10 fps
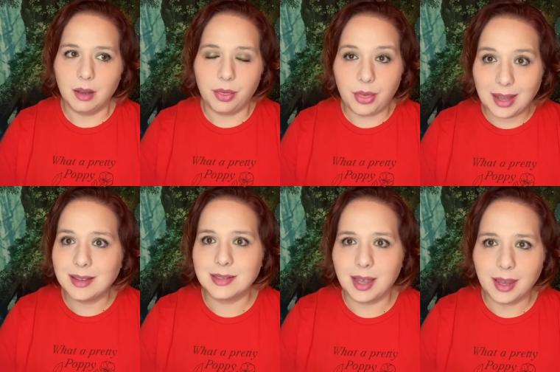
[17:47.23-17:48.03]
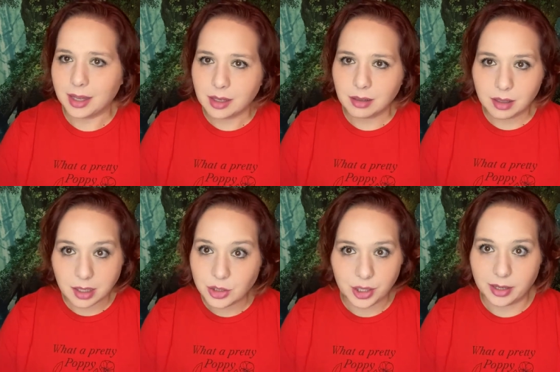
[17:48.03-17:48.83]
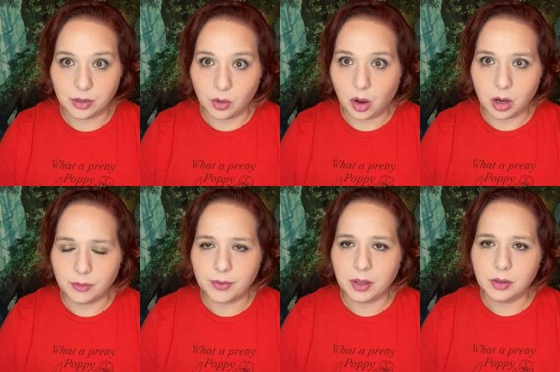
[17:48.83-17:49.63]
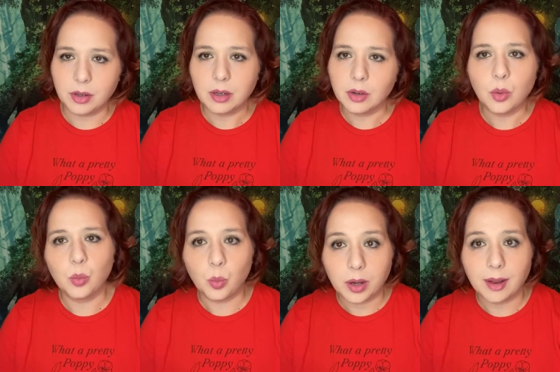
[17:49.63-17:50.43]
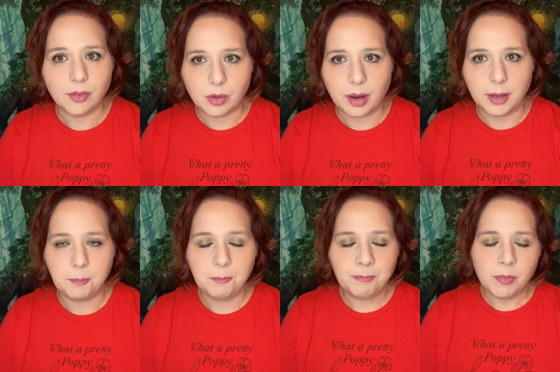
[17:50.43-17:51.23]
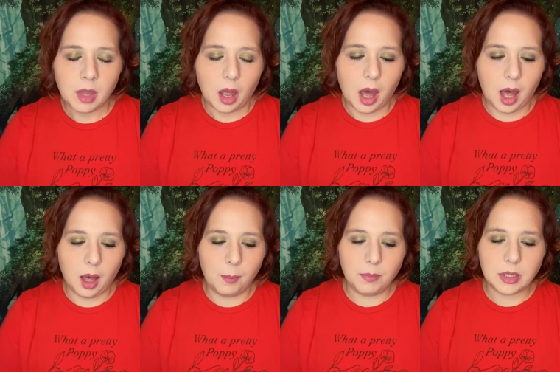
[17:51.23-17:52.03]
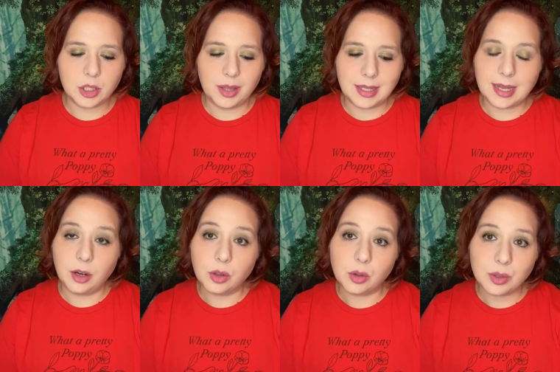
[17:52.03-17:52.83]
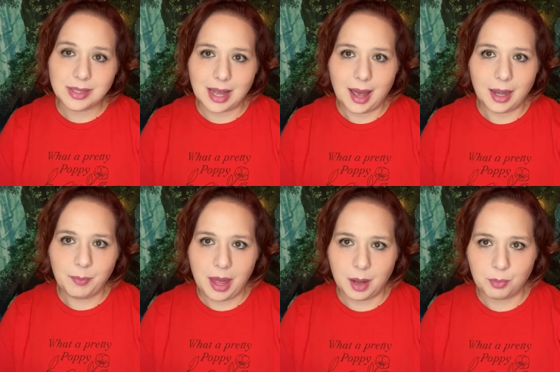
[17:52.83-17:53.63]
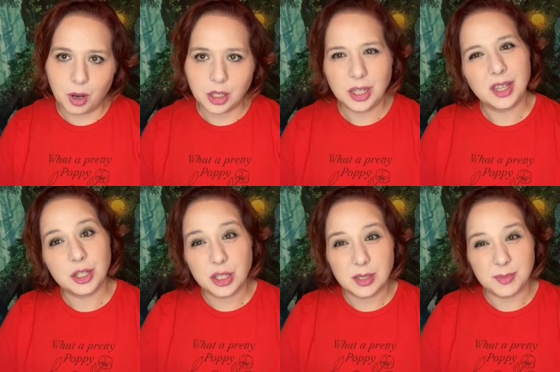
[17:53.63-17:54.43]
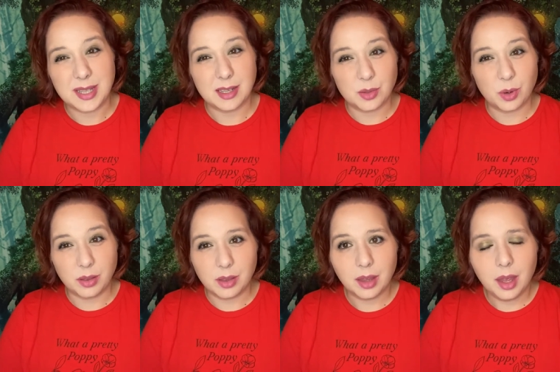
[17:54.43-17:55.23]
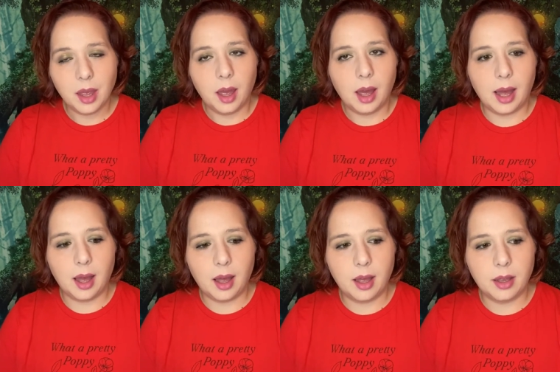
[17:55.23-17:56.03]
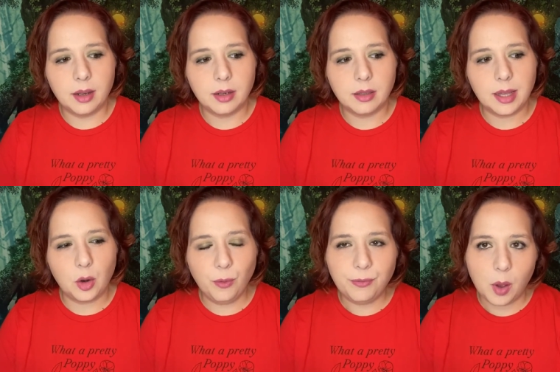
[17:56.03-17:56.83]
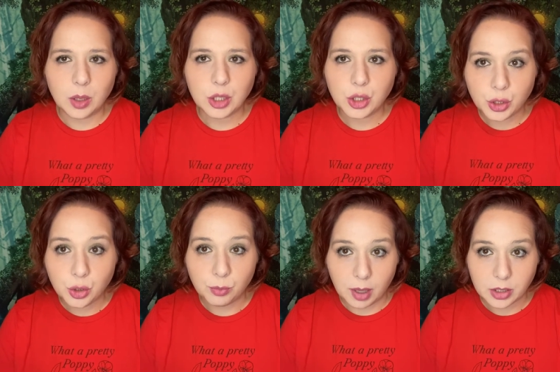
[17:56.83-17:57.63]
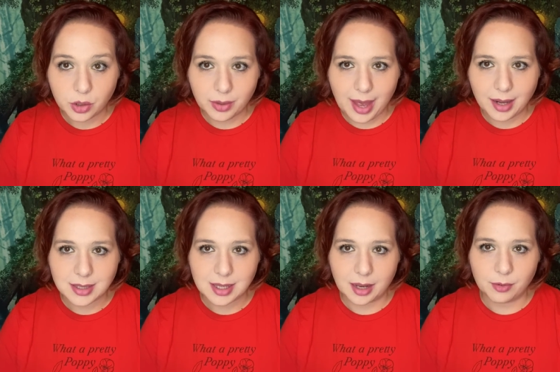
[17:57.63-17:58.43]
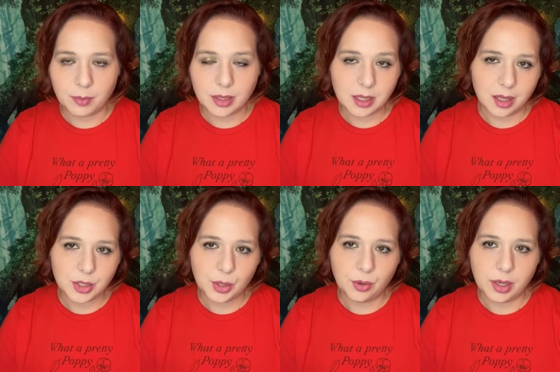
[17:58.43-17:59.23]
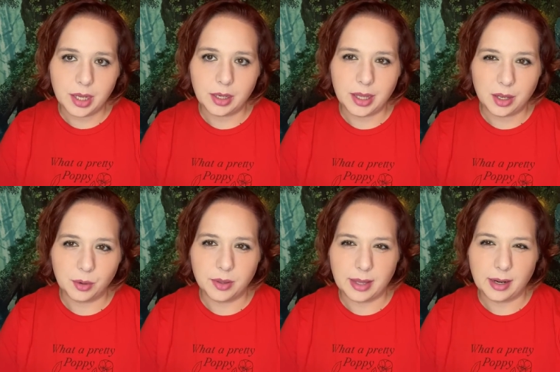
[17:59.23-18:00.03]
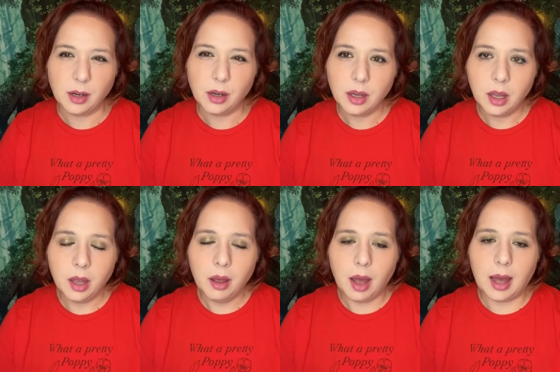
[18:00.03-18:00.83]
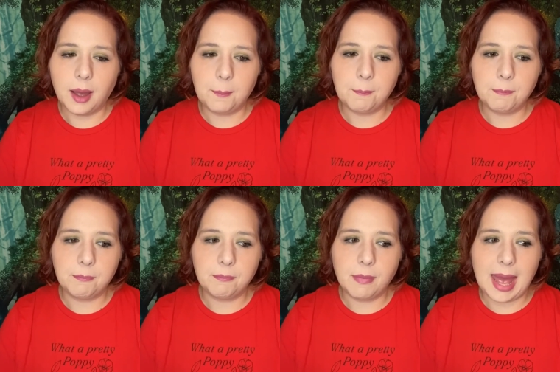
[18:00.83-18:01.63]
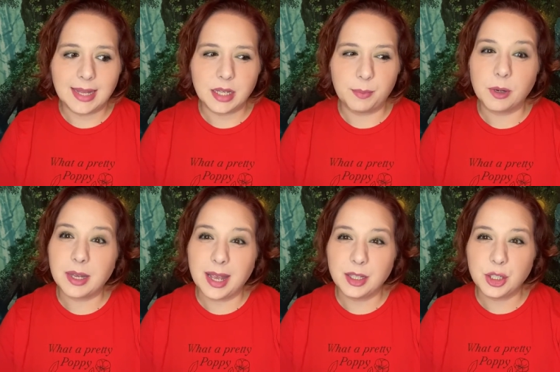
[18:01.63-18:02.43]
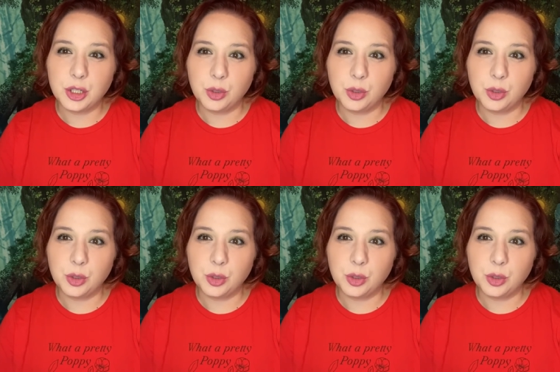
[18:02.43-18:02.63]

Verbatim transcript: things like congenital heart failure or whatever, right? Um, so that's like her little side pet project that she's obsessed with. Uh, they don't focus too much on that aside from like touching on it here and there um, as it pertains